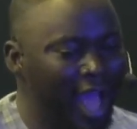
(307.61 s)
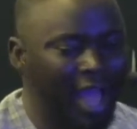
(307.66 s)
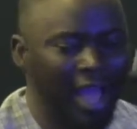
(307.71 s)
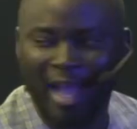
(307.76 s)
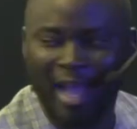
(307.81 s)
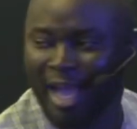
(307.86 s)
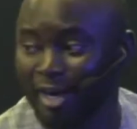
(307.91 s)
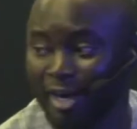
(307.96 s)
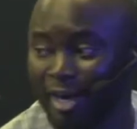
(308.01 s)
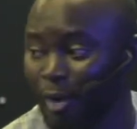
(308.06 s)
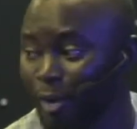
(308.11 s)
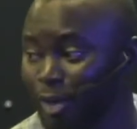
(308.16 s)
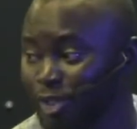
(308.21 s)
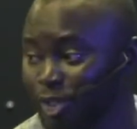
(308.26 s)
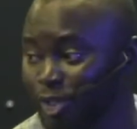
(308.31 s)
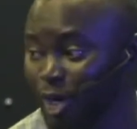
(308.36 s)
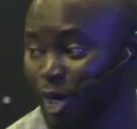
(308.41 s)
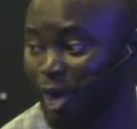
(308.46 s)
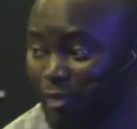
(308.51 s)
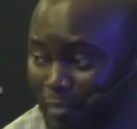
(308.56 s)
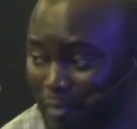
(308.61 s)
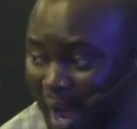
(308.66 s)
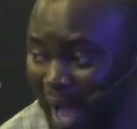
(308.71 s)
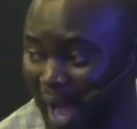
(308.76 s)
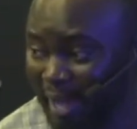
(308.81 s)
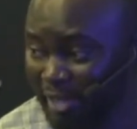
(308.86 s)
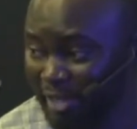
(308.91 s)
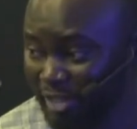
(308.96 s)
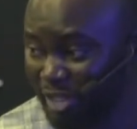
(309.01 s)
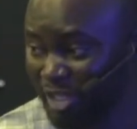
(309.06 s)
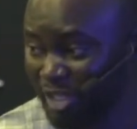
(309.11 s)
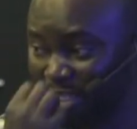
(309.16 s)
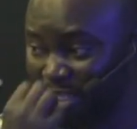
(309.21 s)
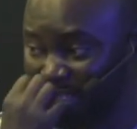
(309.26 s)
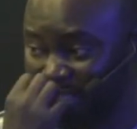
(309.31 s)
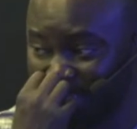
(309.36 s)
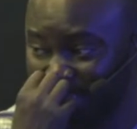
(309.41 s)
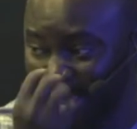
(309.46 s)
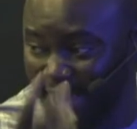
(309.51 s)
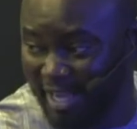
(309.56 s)
You know, son of man,
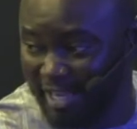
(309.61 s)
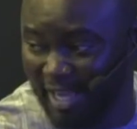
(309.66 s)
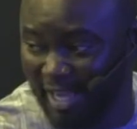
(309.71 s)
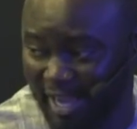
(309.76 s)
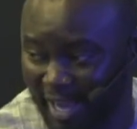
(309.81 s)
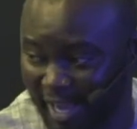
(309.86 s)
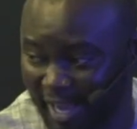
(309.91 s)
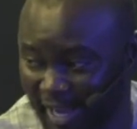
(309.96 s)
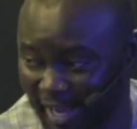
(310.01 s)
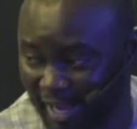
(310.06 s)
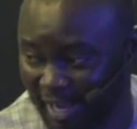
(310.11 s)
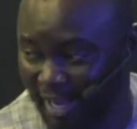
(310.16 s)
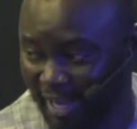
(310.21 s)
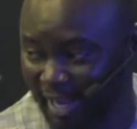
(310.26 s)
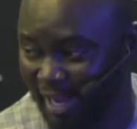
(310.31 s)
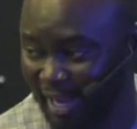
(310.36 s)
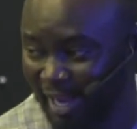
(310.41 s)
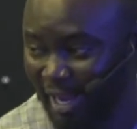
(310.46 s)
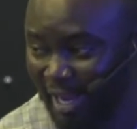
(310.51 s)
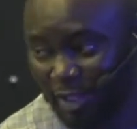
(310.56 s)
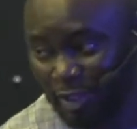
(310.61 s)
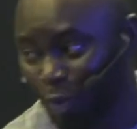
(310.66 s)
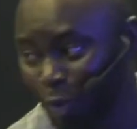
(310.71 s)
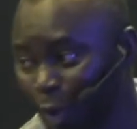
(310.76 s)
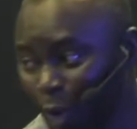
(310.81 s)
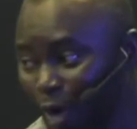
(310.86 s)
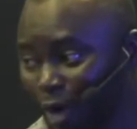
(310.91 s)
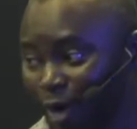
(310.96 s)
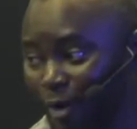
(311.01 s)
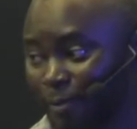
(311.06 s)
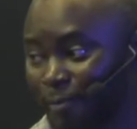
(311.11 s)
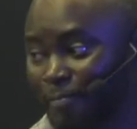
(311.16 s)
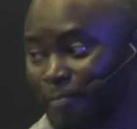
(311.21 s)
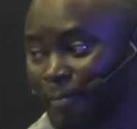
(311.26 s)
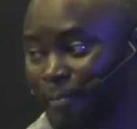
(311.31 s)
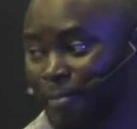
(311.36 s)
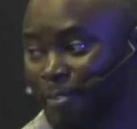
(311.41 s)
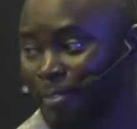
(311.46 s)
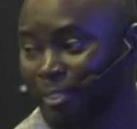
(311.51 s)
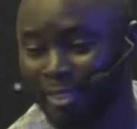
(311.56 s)
say it again. It will work.
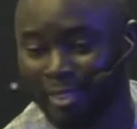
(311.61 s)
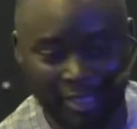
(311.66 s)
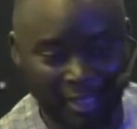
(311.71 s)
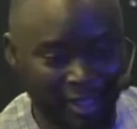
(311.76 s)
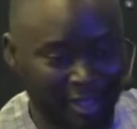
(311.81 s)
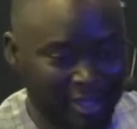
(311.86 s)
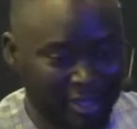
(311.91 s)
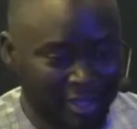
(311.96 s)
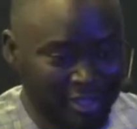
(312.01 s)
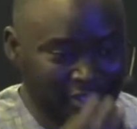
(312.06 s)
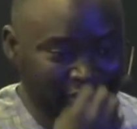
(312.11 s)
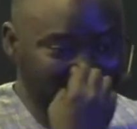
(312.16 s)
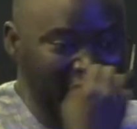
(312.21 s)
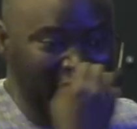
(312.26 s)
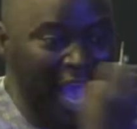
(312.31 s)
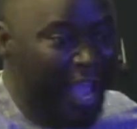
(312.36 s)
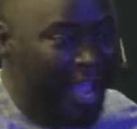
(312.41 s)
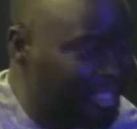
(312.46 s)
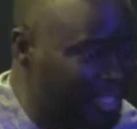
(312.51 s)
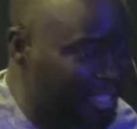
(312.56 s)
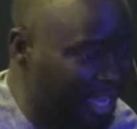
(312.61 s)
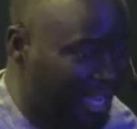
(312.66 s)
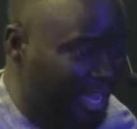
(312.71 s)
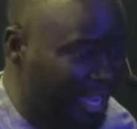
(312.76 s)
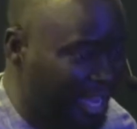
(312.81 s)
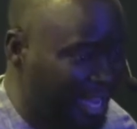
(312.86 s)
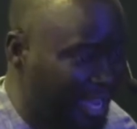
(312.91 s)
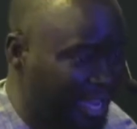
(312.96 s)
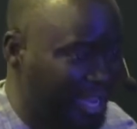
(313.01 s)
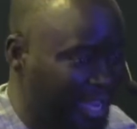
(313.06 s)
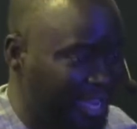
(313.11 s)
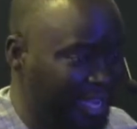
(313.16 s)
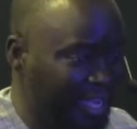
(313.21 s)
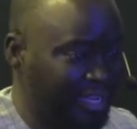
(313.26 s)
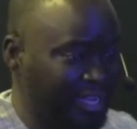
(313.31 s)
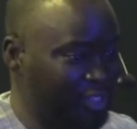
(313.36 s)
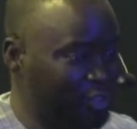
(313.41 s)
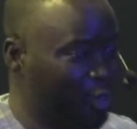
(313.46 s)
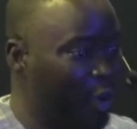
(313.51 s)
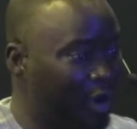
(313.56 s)
Say it again. It will
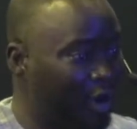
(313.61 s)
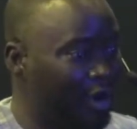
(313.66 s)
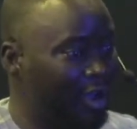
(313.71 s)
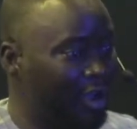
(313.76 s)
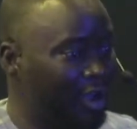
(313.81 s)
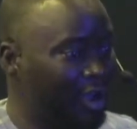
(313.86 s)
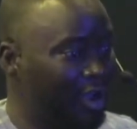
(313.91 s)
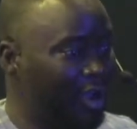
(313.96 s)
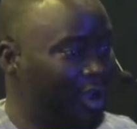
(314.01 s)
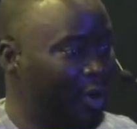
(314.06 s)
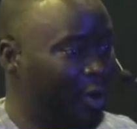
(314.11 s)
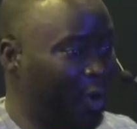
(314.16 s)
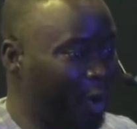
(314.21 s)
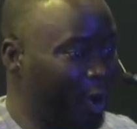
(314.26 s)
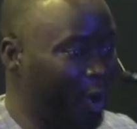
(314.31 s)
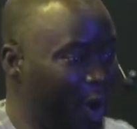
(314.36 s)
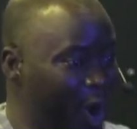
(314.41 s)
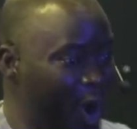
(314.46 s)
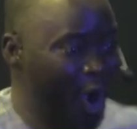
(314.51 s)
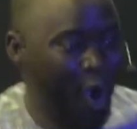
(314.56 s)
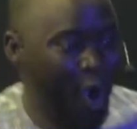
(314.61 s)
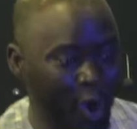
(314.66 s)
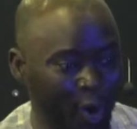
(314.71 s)
work. Woo!